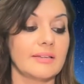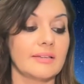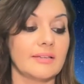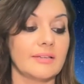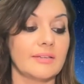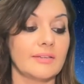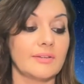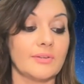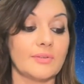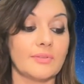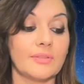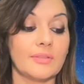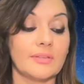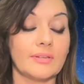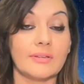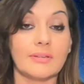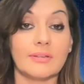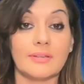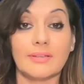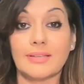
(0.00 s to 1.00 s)

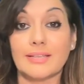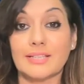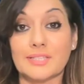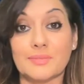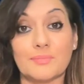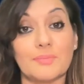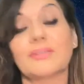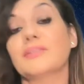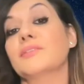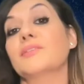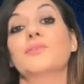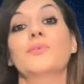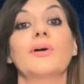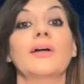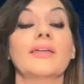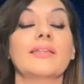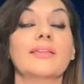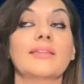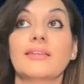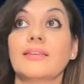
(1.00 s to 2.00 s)
it's been
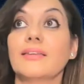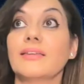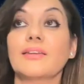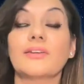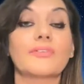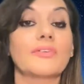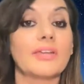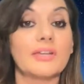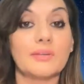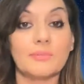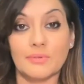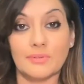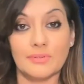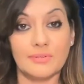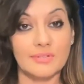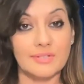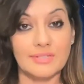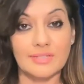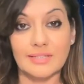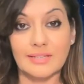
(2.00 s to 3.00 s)
quite incredible
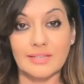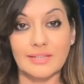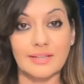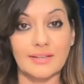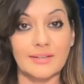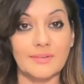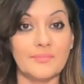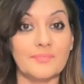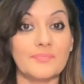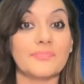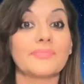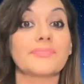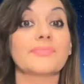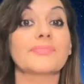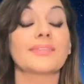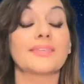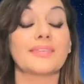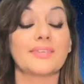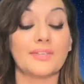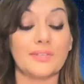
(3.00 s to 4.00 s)
to see,
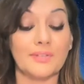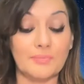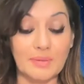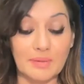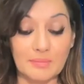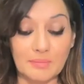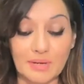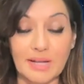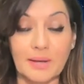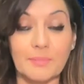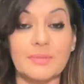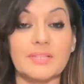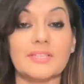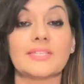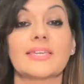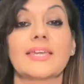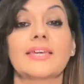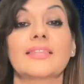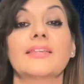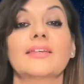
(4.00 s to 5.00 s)
people coming
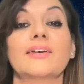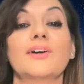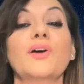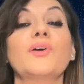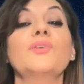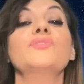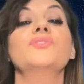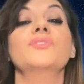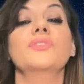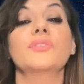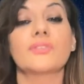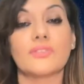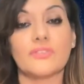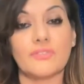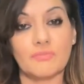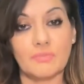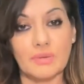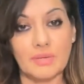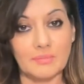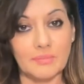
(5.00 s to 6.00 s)
together, oceans
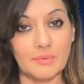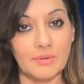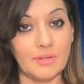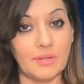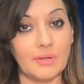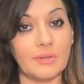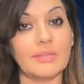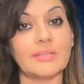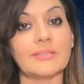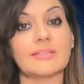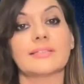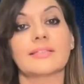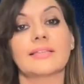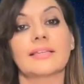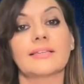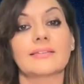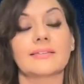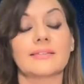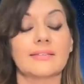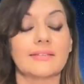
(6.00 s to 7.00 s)
of people going into
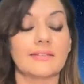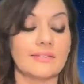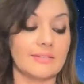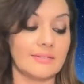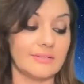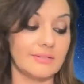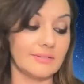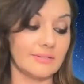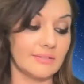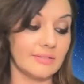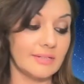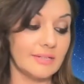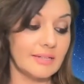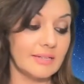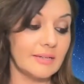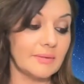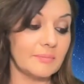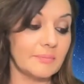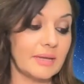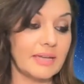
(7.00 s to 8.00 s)
London to
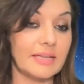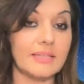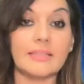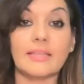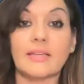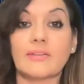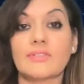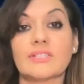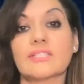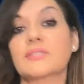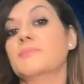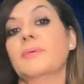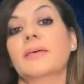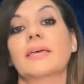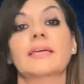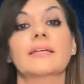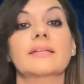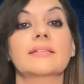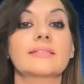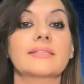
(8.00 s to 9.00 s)
pay their
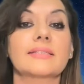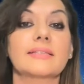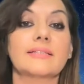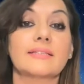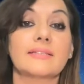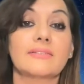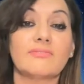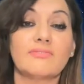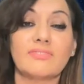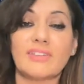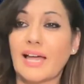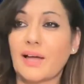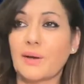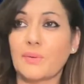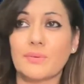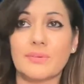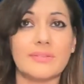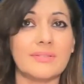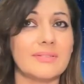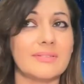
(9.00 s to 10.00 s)
respects, and
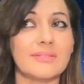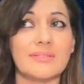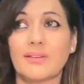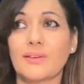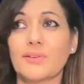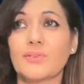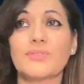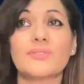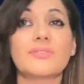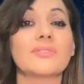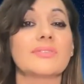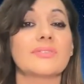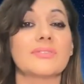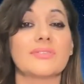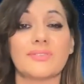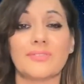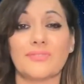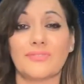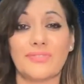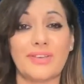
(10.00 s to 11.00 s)
flowers,
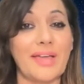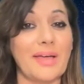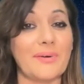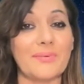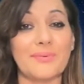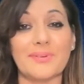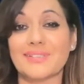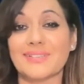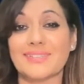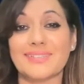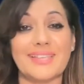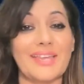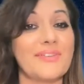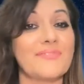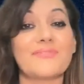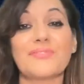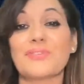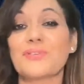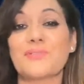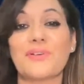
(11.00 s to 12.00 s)
oceans of flowers
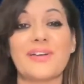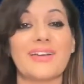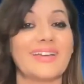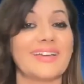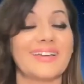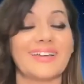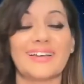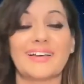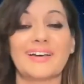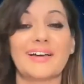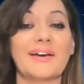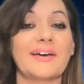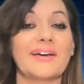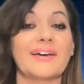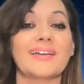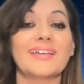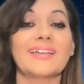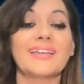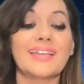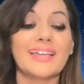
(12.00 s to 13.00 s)
everywhere.
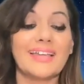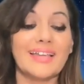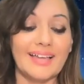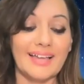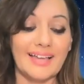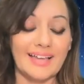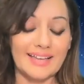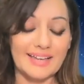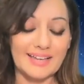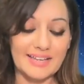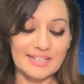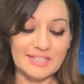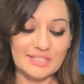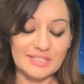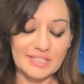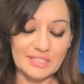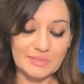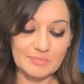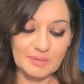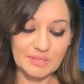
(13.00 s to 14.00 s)
And it's
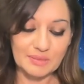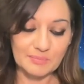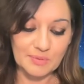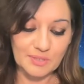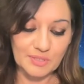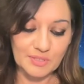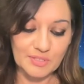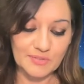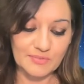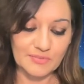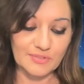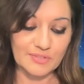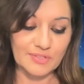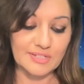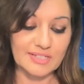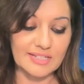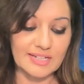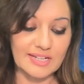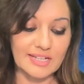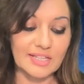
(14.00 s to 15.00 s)
just been beautiful to
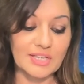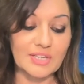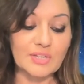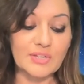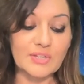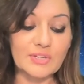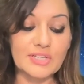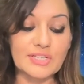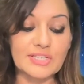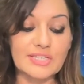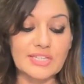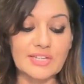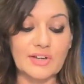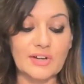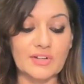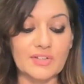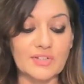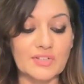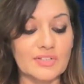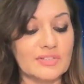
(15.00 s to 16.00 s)
see the unity
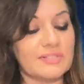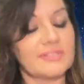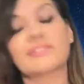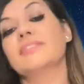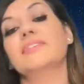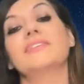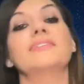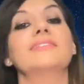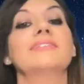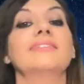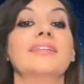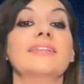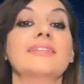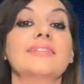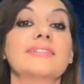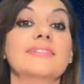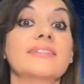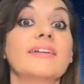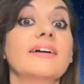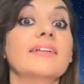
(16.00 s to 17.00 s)
consciousness that
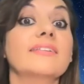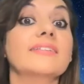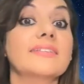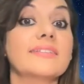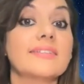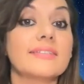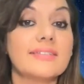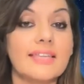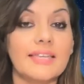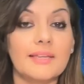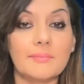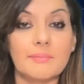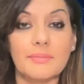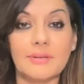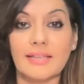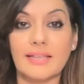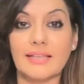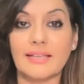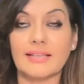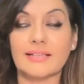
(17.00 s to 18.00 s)
is starting to take
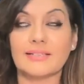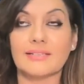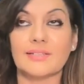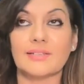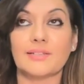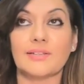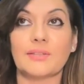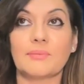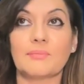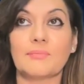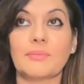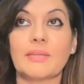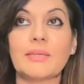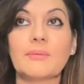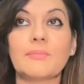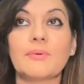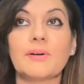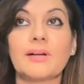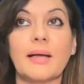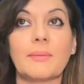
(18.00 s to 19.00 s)
place, the
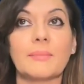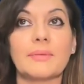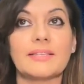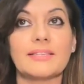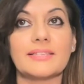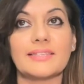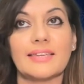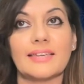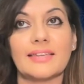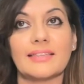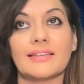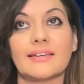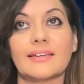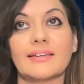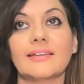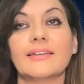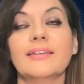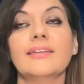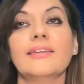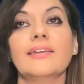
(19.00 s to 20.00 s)
people coming together,
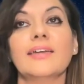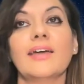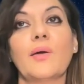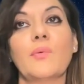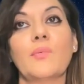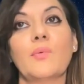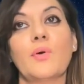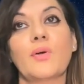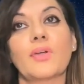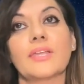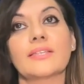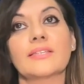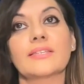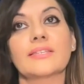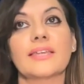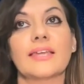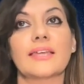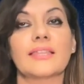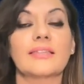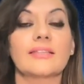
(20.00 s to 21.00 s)
walking
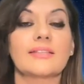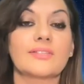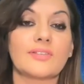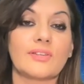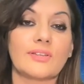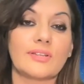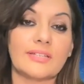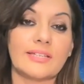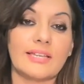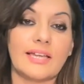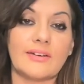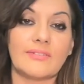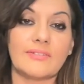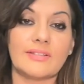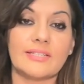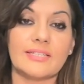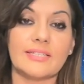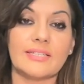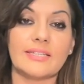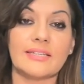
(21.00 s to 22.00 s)
together in
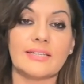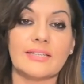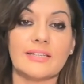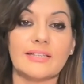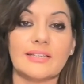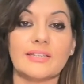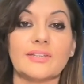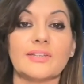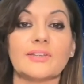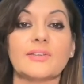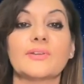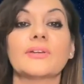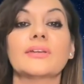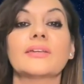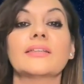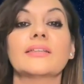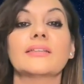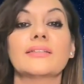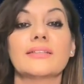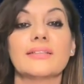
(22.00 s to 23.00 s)
solidarity,
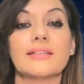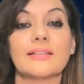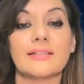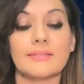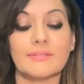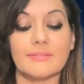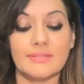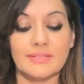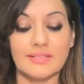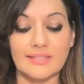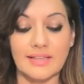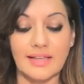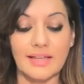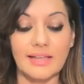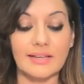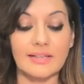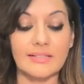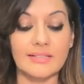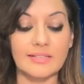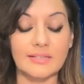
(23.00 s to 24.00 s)
and
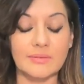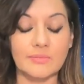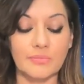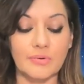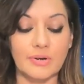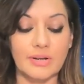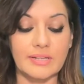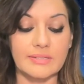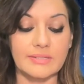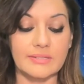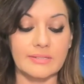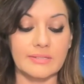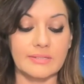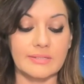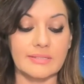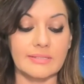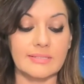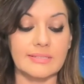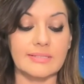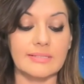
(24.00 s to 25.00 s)
silence and
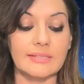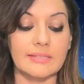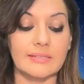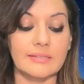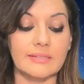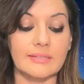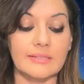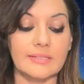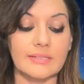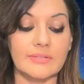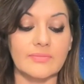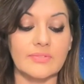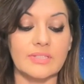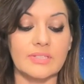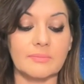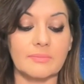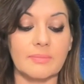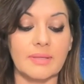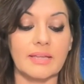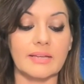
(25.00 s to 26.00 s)
presence and stillness and
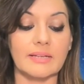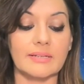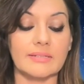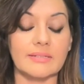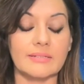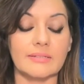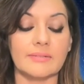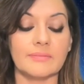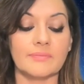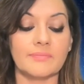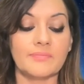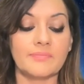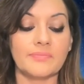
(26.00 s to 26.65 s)
respect. And